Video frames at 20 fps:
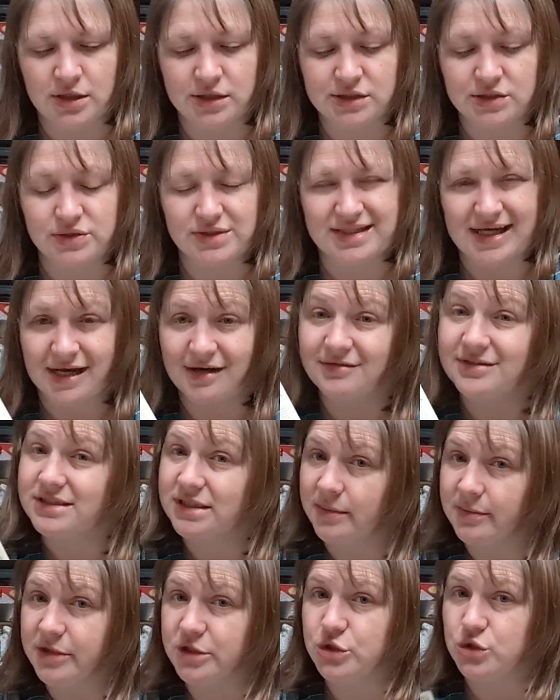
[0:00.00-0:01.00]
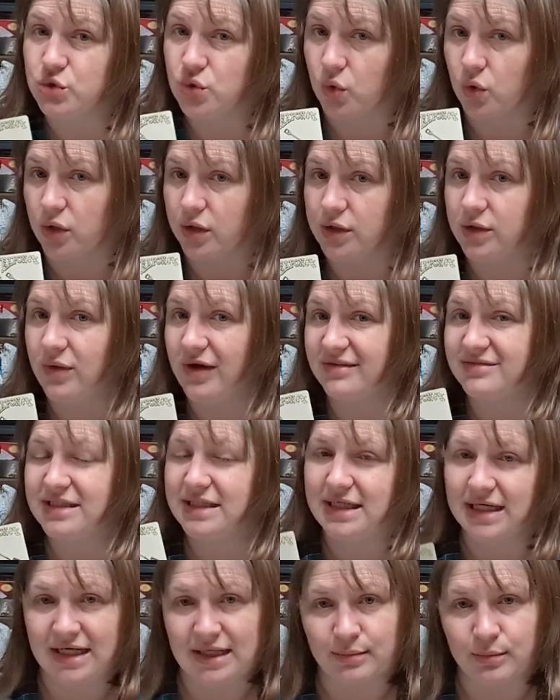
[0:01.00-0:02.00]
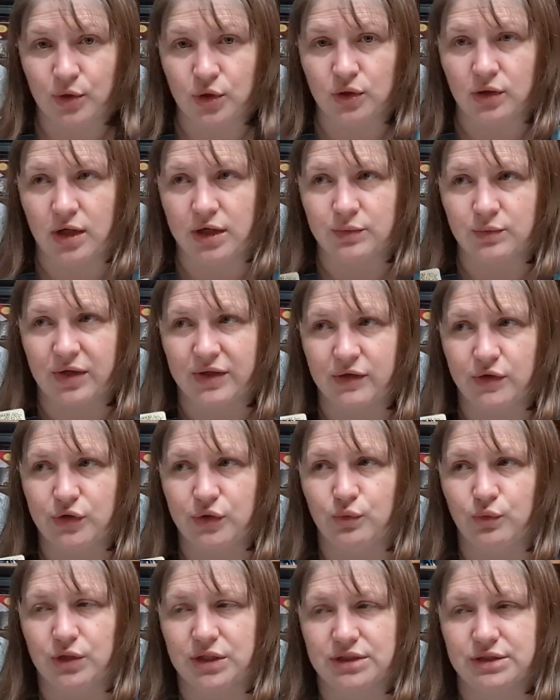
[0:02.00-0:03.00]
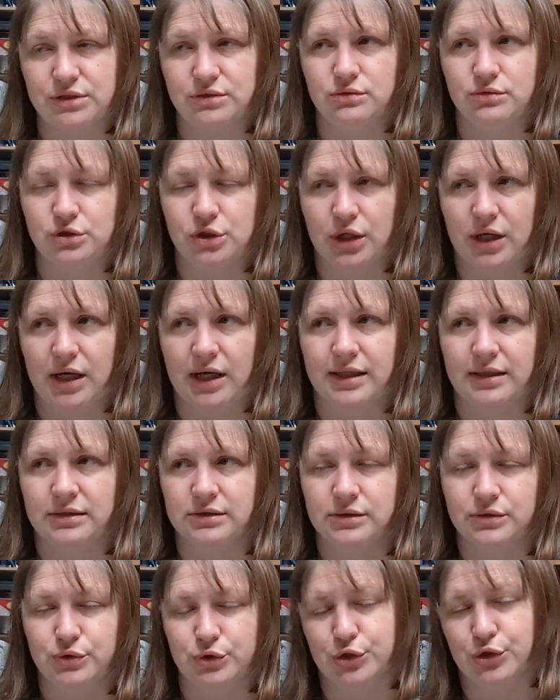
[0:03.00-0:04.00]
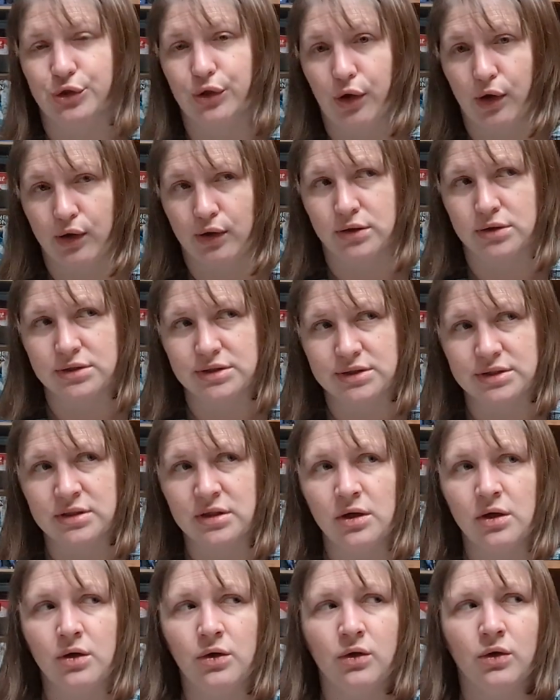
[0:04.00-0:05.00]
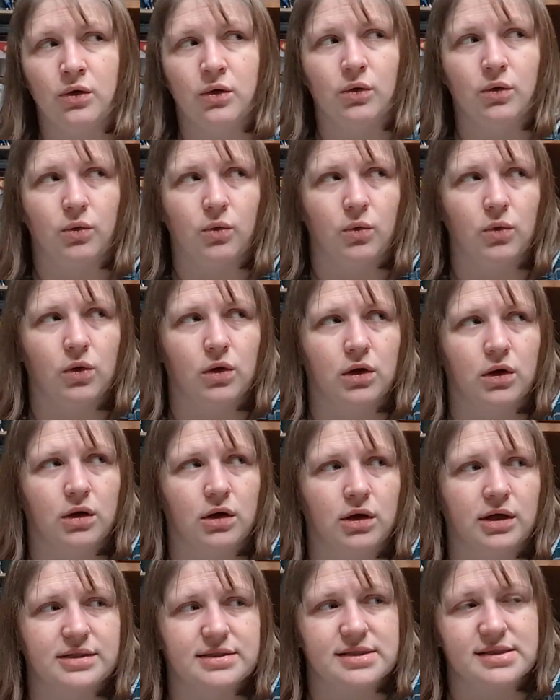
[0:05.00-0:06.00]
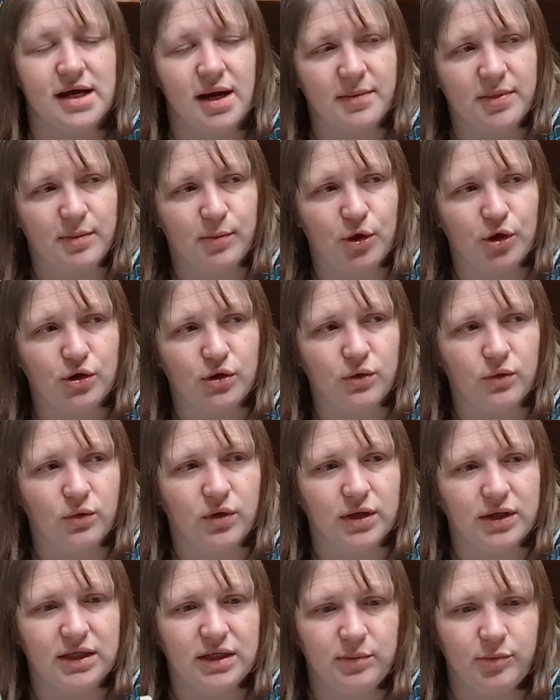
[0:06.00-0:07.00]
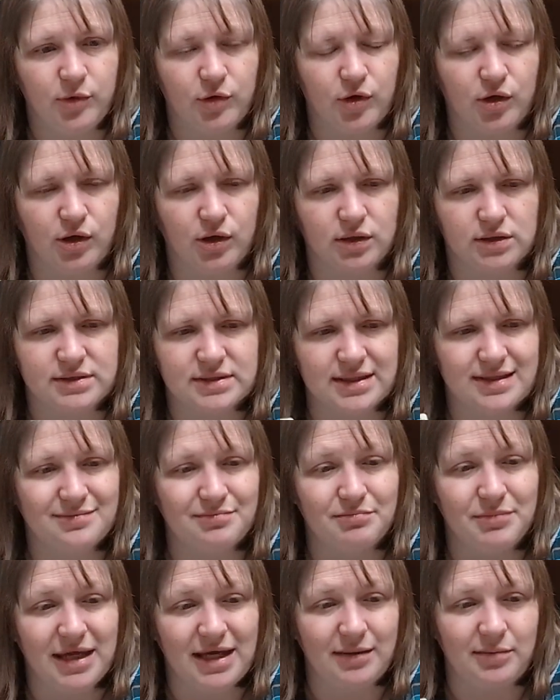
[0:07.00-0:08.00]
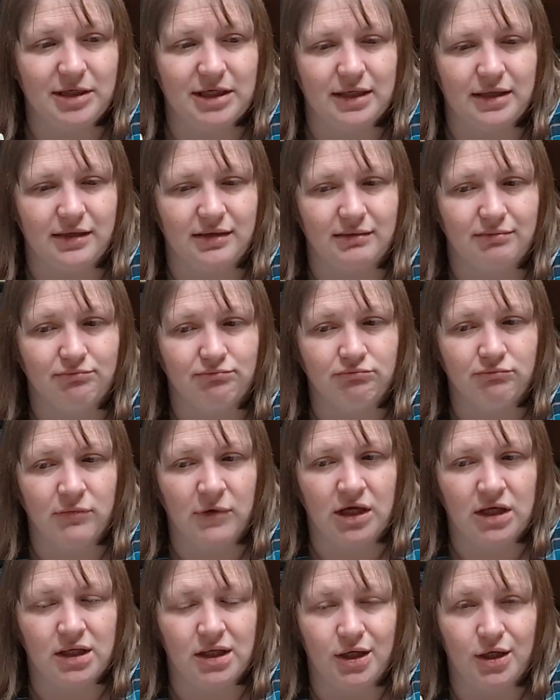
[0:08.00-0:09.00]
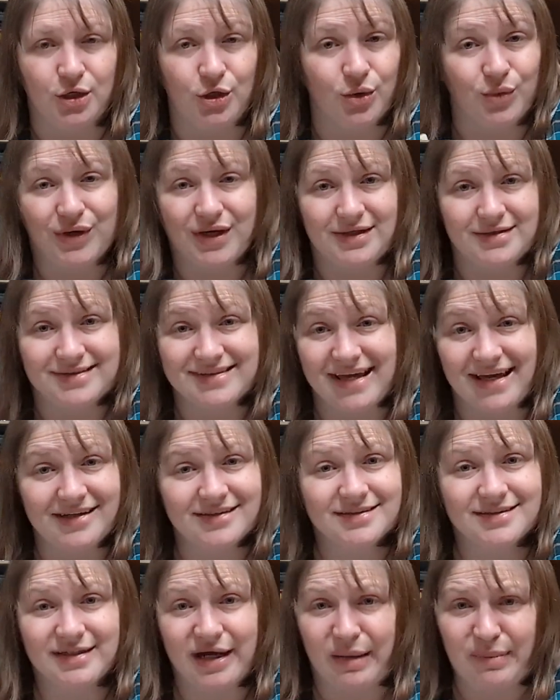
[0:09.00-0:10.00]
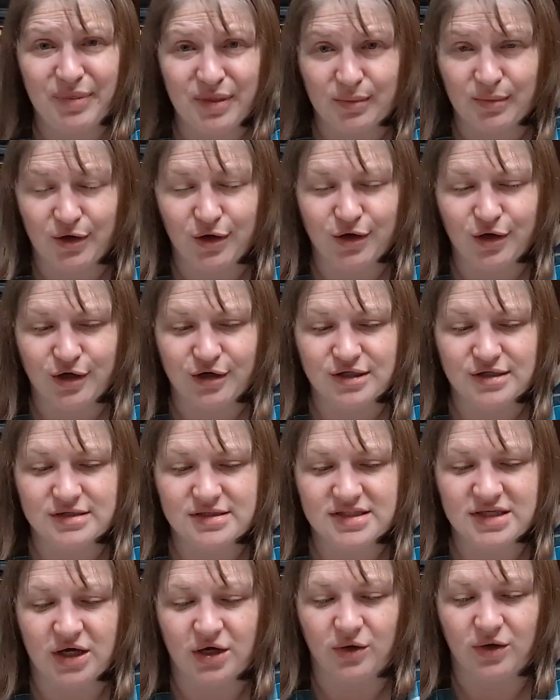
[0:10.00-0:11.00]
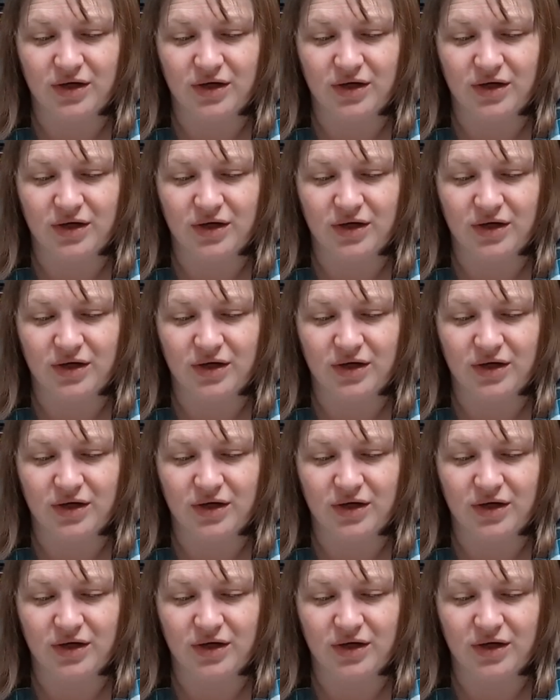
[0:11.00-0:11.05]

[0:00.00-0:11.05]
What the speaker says: So it's kind of a double-edged sword. You have to gamble on whether you want to try and lose your cards and stop the murder, or keep your cards and maybe no one else can stop the murder. So